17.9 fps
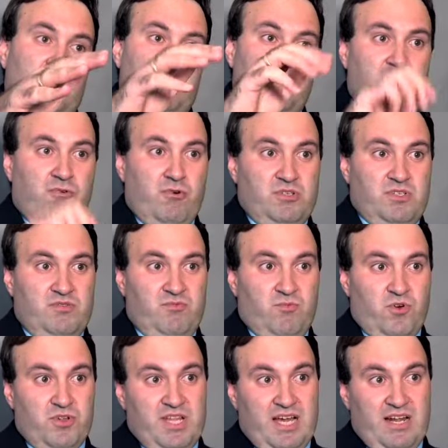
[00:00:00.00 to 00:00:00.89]
force of
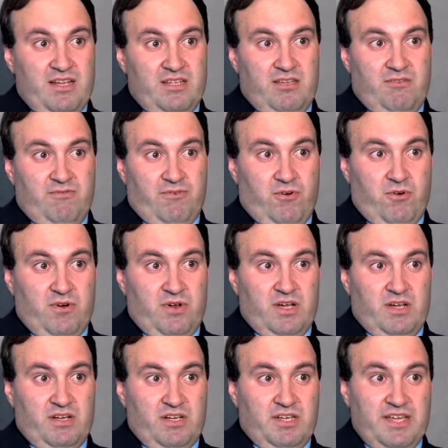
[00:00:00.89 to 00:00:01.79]
mortality
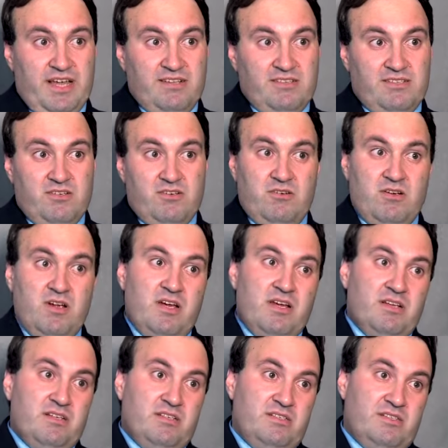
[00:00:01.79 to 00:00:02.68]
for cancer
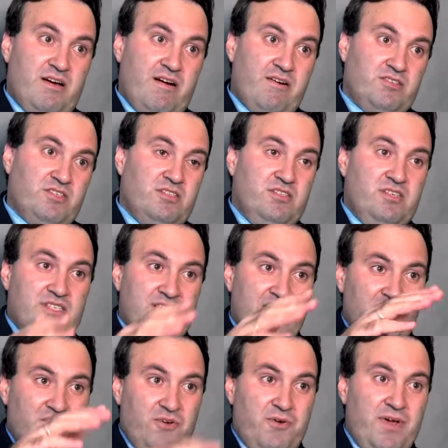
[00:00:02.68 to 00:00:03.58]
starts
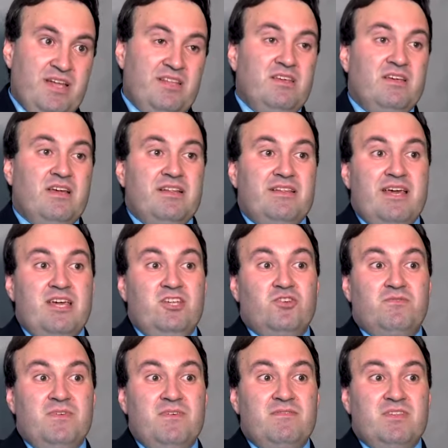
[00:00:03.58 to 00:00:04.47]
decelerating at
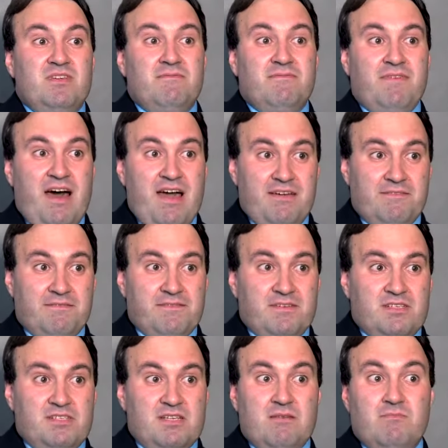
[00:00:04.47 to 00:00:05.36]
age
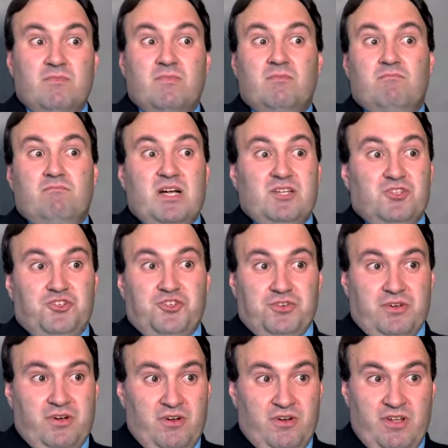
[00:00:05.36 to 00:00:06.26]
55,
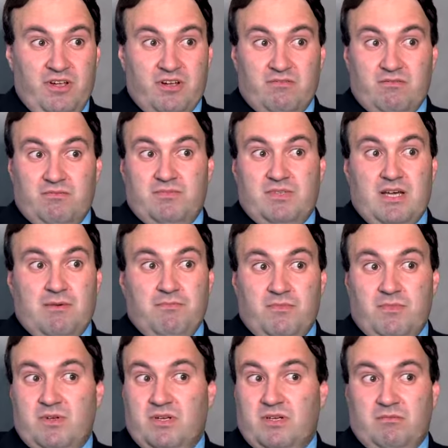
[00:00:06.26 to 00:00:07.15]
much earlier,
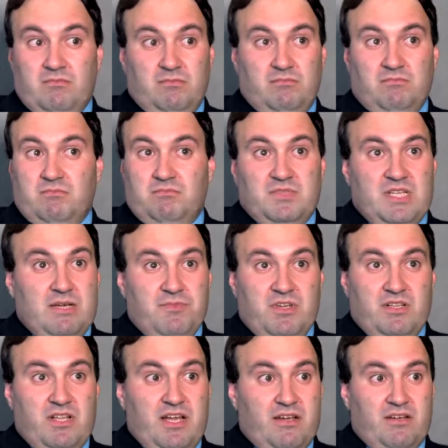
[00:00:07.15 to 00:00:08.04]

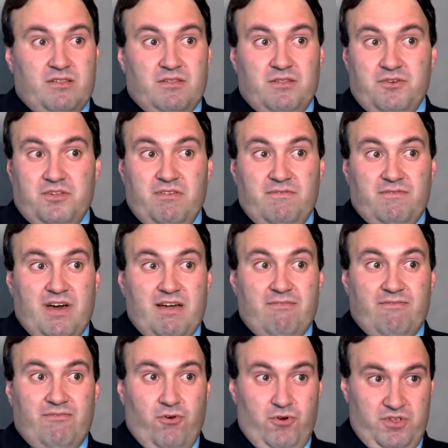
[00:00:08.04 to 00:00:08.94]
something like
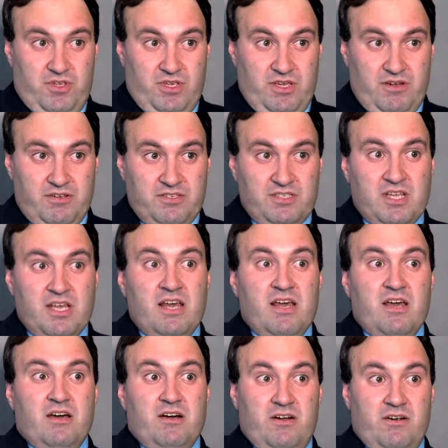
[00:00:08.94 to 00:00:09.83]
35, 40 years
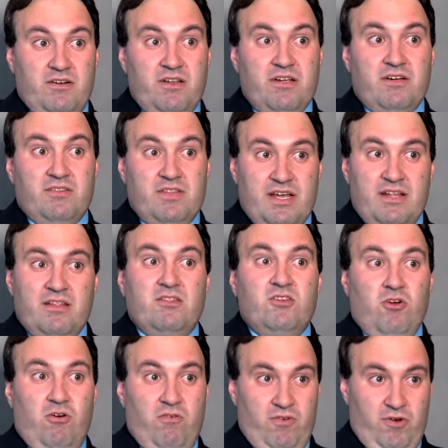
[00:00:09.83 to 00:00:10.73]
earlier than
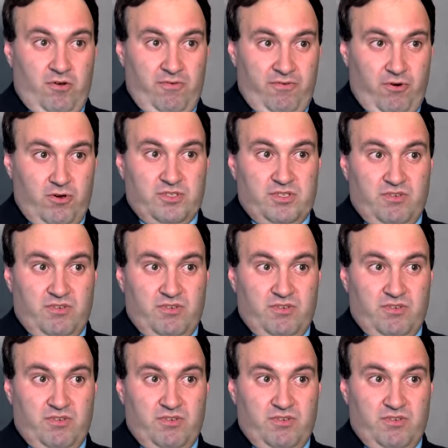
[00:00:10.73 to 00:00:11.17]
the overall force